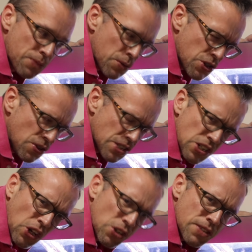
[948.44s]
which uses
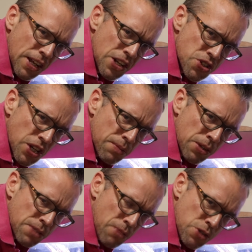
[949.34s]
a lot of energy, but
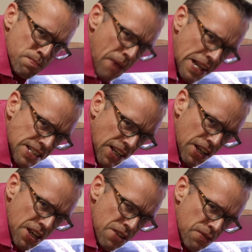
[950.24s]
it's much better
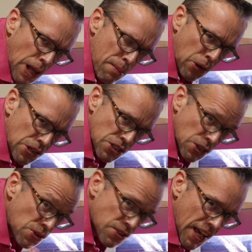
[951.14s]
for that plant to
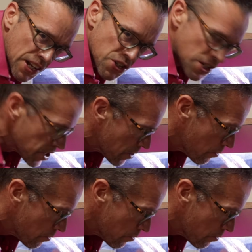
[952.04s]
use that energy to